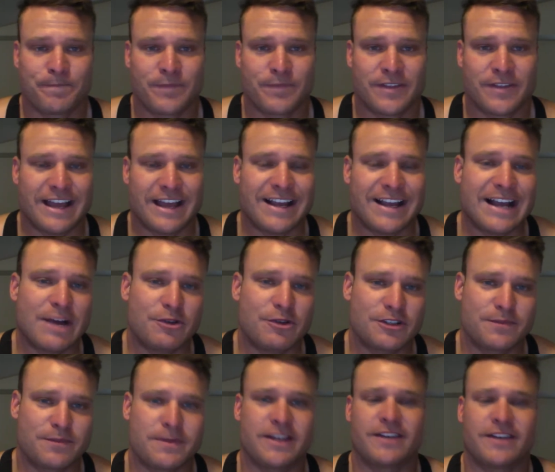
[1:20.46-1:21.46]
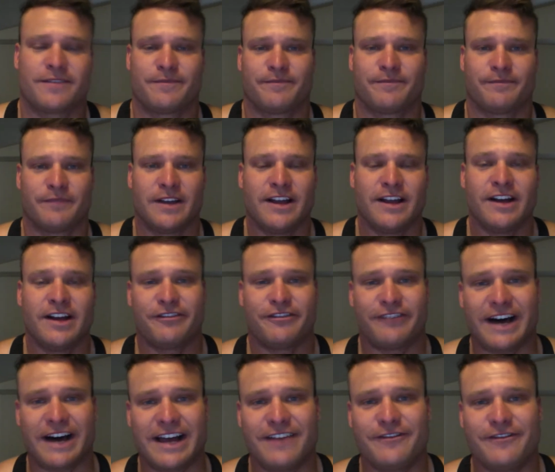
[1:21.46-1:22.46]
That guy was me.
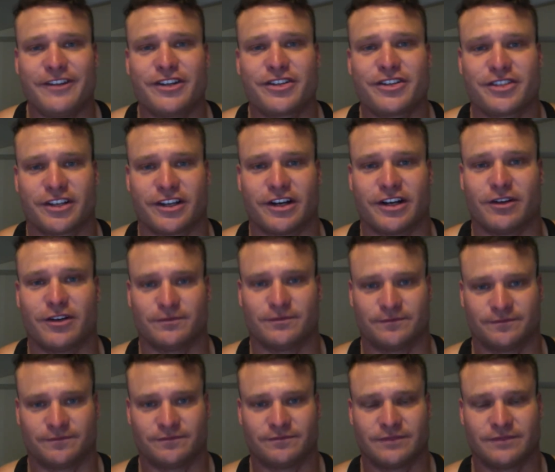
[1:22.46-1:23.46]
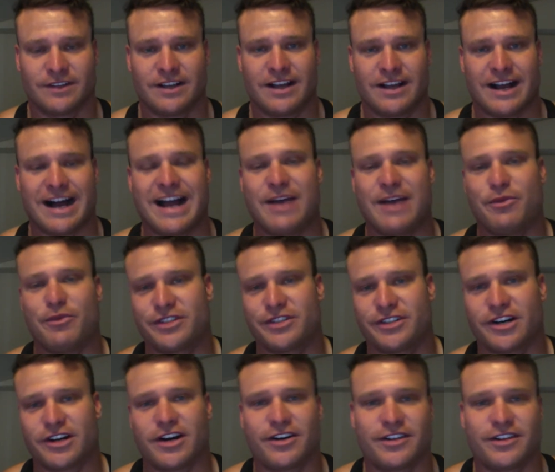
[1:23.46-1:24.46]
5 years ago, I was
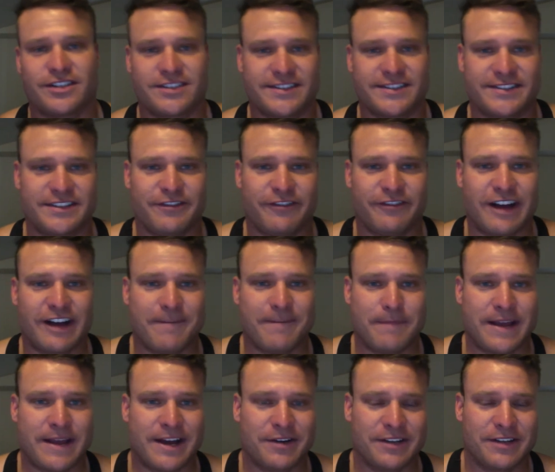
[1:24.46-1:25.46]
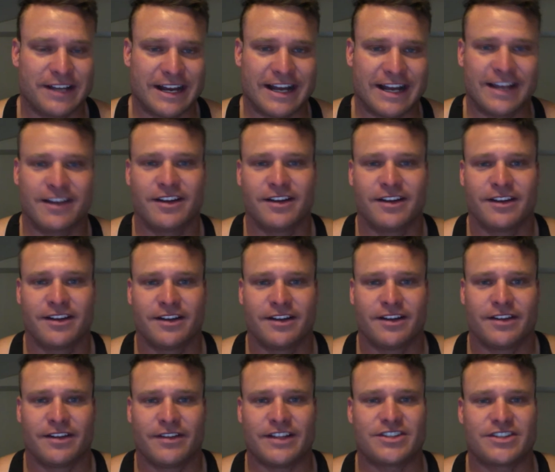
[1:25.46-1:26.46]
the 165-pound guy
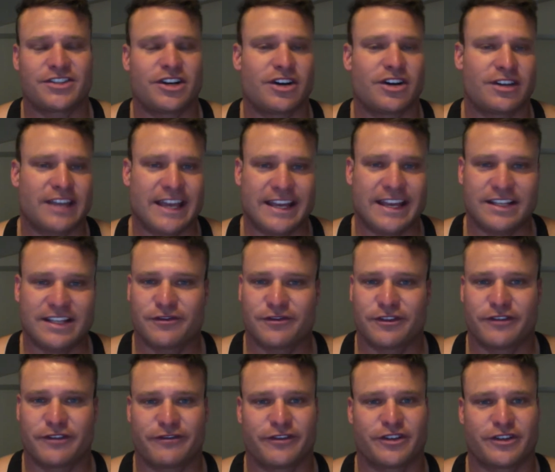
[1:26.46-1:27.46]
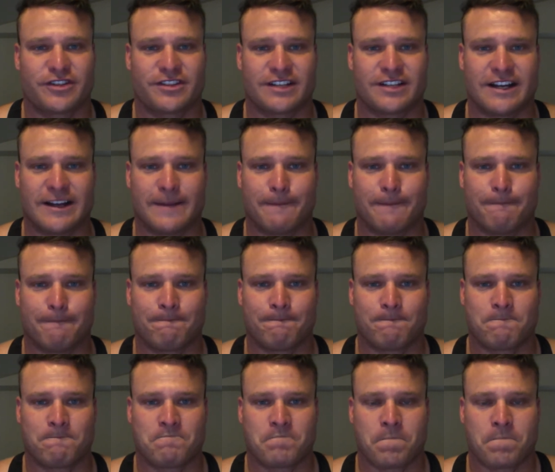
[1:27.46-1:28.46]
that saw gains for the first time,
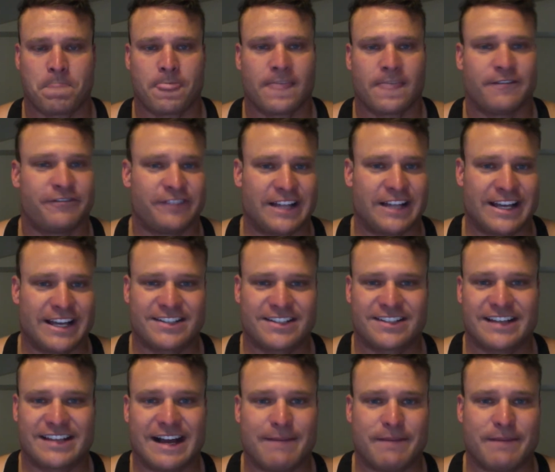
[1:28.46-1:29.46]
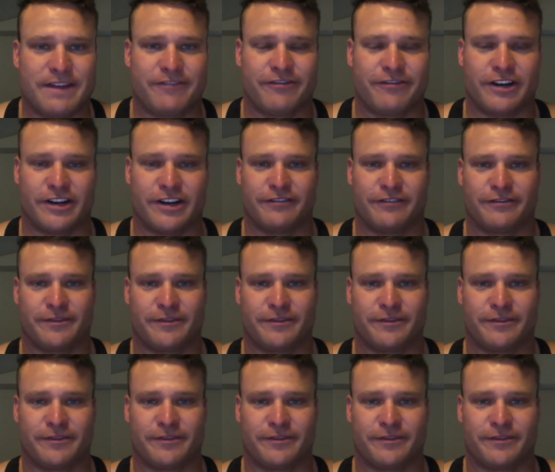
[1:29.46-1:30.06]
flexed, got made fun of.